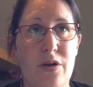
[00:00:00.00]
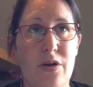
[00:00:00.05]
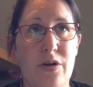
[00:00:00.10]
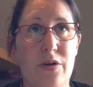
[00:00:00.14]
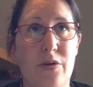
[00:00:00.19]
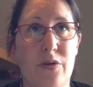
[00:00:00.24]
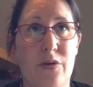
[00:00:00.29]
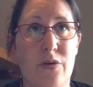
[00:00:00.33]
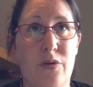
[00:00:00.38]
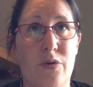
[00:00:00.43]

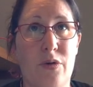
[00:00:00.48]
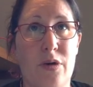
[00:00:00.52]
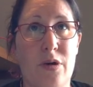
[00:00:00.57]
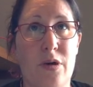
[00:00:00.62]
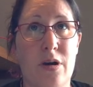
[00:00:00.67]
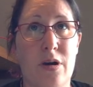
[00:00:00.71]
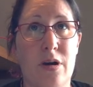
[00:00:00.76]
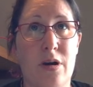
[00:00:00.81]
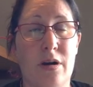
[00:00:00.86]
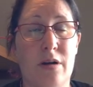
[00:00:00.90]

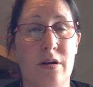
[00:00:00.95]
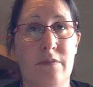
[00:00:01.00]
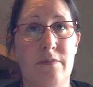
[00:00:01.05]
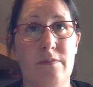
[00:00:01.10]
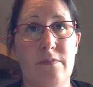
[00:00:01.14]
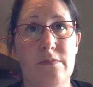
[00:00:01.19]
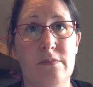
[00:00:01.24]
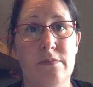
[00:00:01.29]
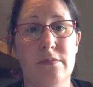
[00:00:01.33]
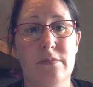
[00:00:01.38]
or
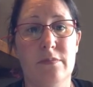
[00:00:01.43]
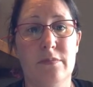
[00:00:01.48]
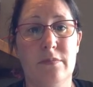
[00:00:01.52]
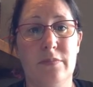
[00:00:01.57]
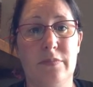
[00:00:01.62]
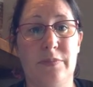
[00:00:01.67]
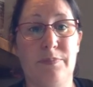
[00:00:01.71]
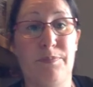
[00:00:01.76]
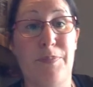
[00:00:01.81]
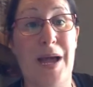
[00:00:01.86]

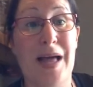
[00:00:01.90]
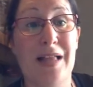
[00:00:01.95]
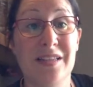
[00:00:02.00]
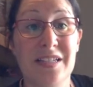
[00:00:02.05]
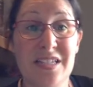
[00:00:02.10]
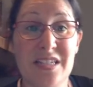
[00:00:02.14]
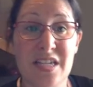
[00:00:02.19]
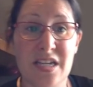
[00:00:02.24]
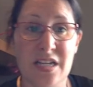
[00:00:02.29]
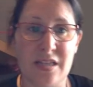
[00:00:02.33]

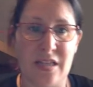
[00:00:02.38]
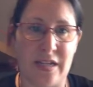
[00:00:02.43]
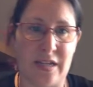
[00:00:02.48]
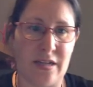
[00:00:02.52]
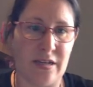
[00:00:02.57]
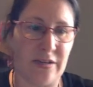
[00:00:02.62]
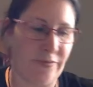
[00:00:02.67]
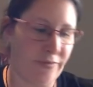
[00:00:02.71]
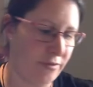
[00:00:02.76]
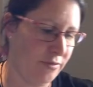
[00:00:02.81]
bouncing, like
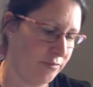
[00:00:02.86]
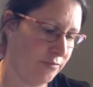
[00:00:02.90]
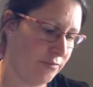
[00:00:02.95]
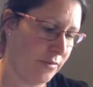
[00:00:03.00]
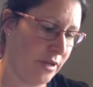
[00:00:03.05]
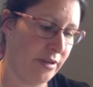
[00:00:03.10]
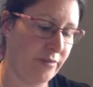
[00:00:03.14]
if my